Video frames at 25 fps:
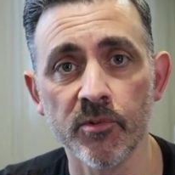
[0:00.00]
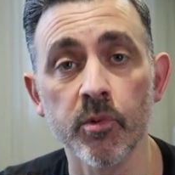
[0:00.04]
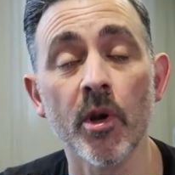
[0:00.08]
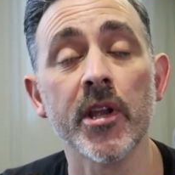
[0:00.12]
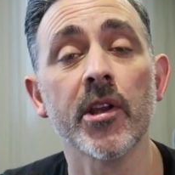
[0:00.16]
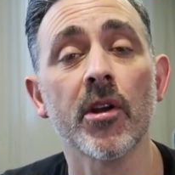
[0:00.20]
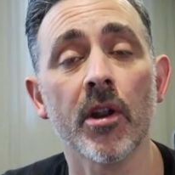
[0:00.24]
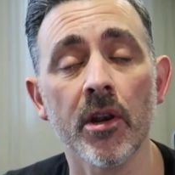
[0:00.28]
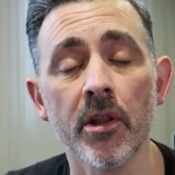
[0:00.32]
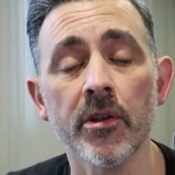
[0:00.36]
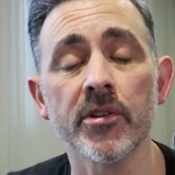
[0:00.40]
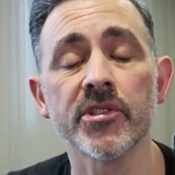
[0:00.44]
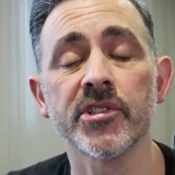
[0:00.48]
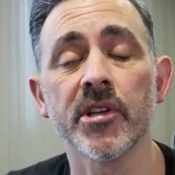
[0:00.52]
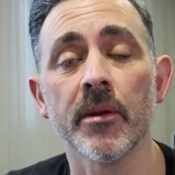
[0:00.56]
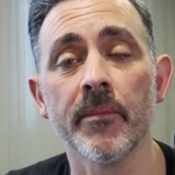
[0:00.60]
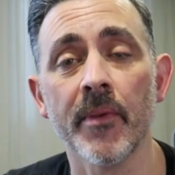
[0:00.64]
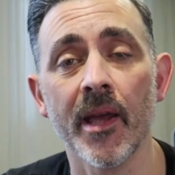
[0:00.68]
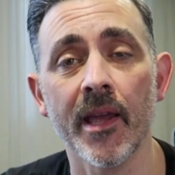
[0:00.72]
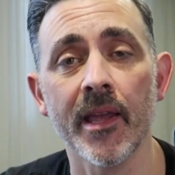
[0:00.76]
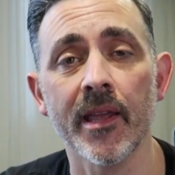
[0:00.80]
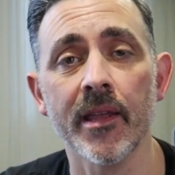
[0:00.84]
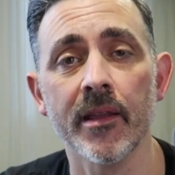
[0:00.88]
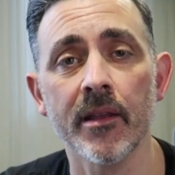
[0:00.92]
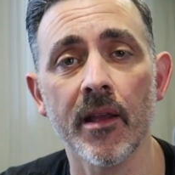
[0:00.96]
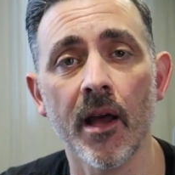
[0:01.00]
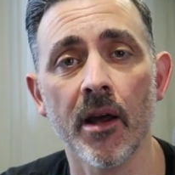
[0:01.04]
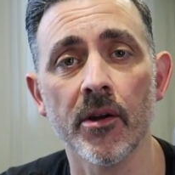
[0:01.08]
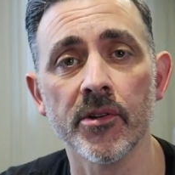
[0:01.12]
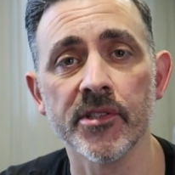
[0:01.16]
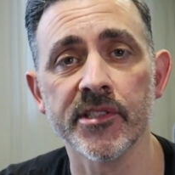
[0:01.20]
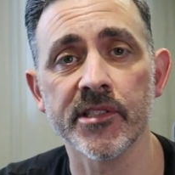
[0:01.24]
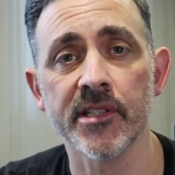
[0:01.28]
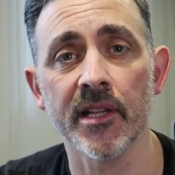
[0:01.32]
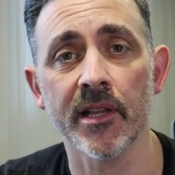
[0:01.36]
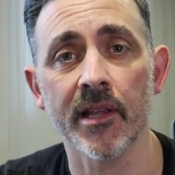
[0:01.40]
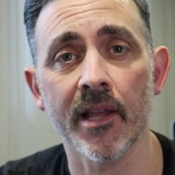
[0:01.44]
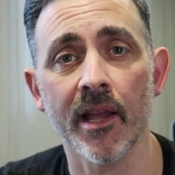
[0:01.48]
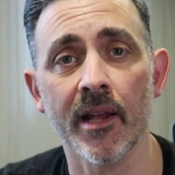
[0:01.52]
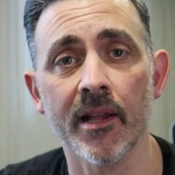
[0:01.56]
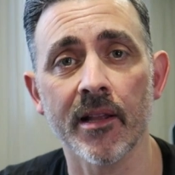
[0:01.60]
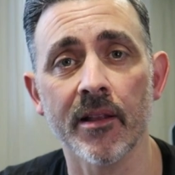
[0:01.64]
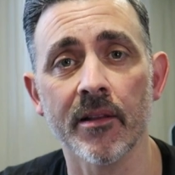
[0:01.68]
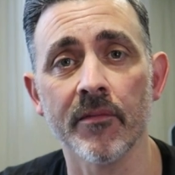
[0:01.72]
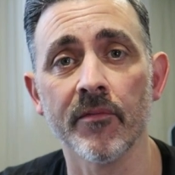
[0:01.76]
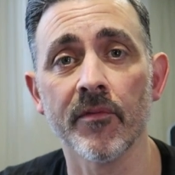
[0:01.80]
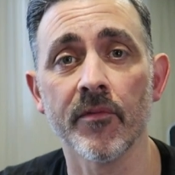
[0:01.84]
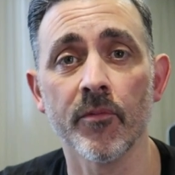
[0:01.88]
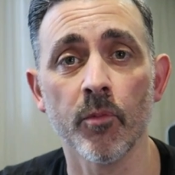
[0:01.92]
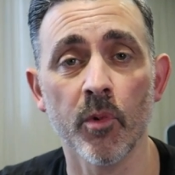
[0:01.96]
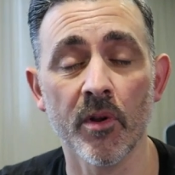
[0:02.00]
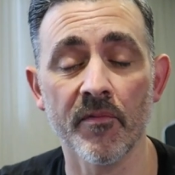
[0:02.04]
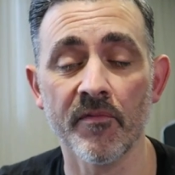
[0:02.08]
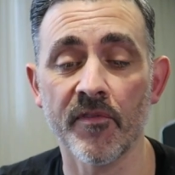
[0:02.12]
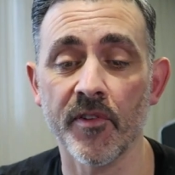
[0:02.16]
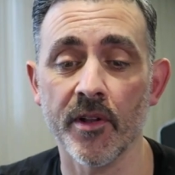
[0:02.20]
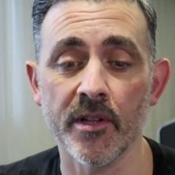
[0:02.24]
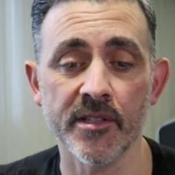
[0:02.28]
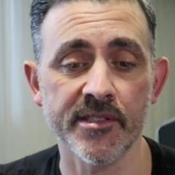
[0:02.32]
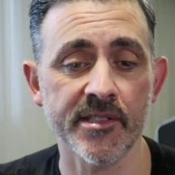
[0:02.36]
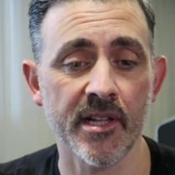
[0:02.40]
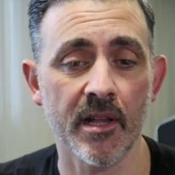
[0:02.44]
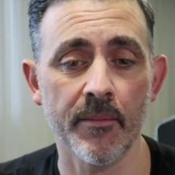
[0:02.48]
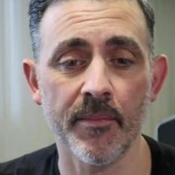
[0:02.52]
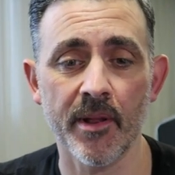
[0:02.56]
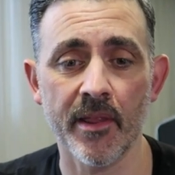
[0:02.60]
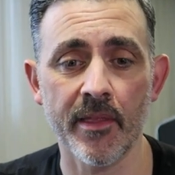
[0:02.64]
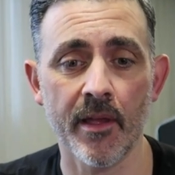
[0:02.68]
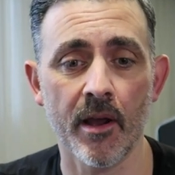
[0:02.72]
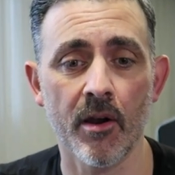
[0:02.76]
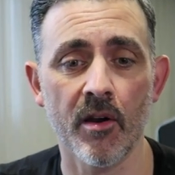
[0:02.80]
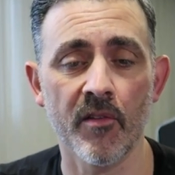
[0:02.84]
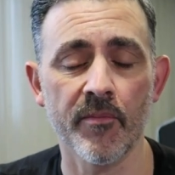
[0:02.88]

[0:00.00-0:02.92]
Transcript: Well, you got Luke Jermaine hosting. And one thing I'll say about that,